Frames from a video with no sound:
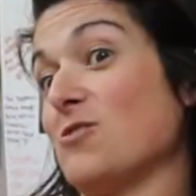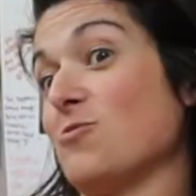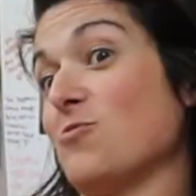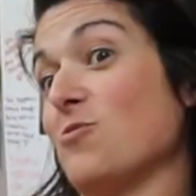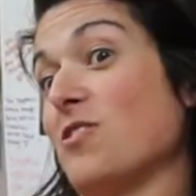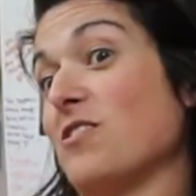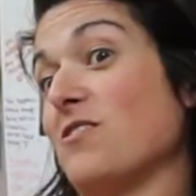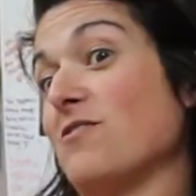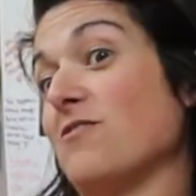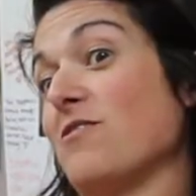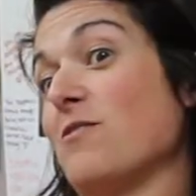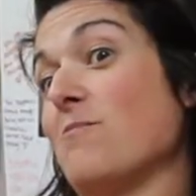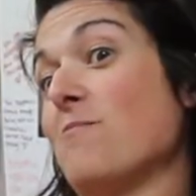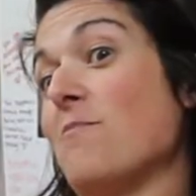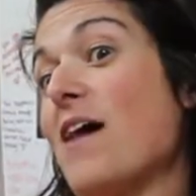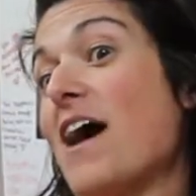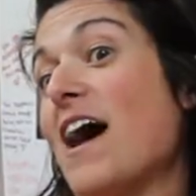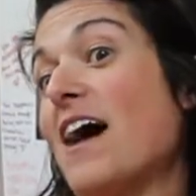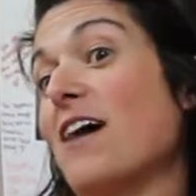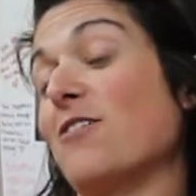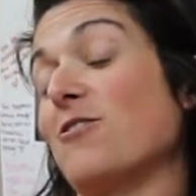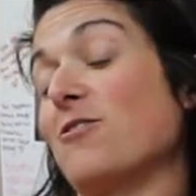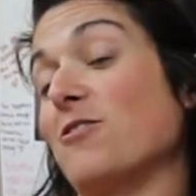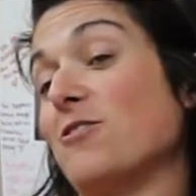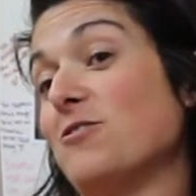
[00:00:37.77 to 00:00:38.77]
it's one of the
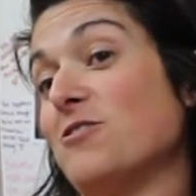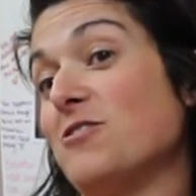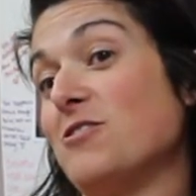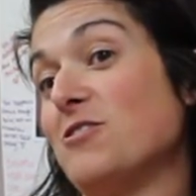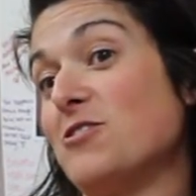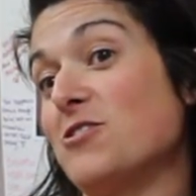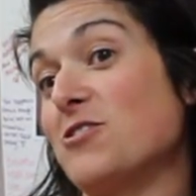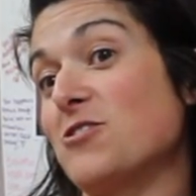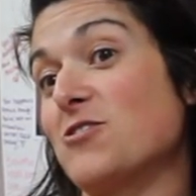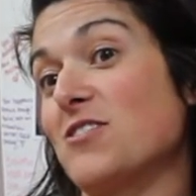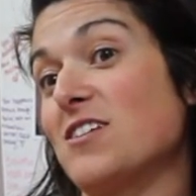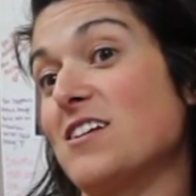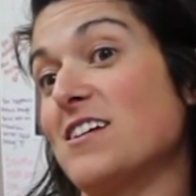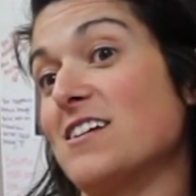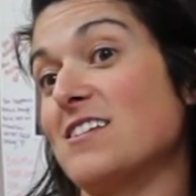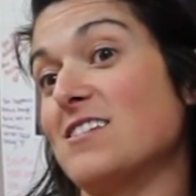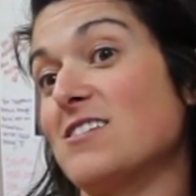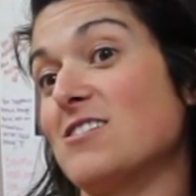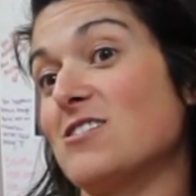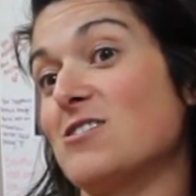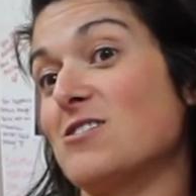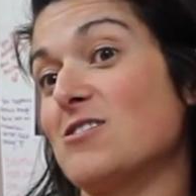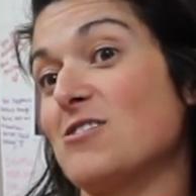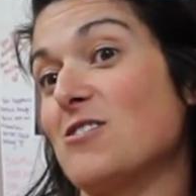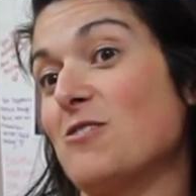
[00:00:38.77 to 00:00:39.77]

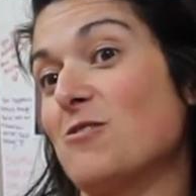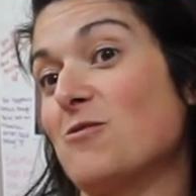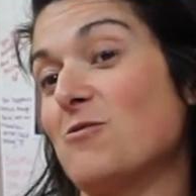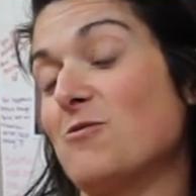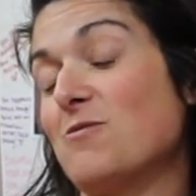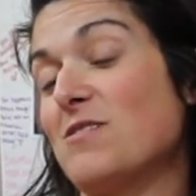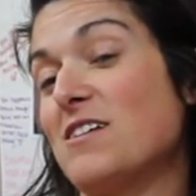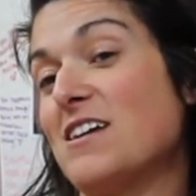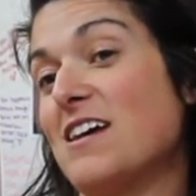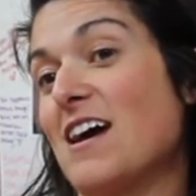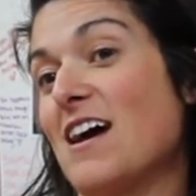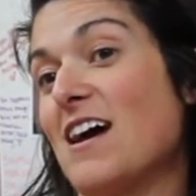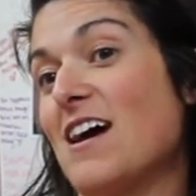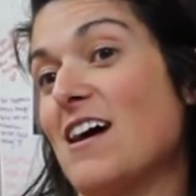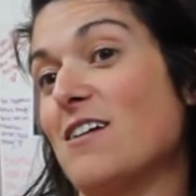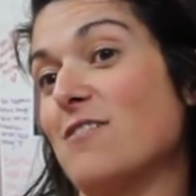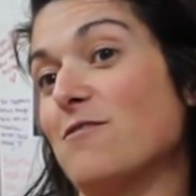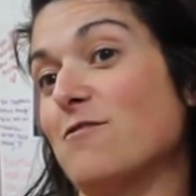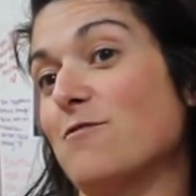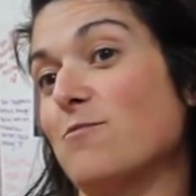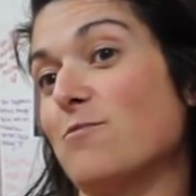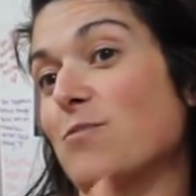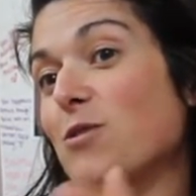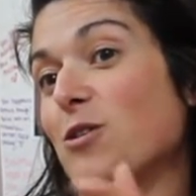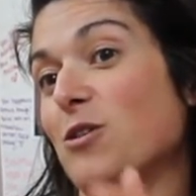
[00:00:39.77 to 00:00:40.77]
macronutrients. So we have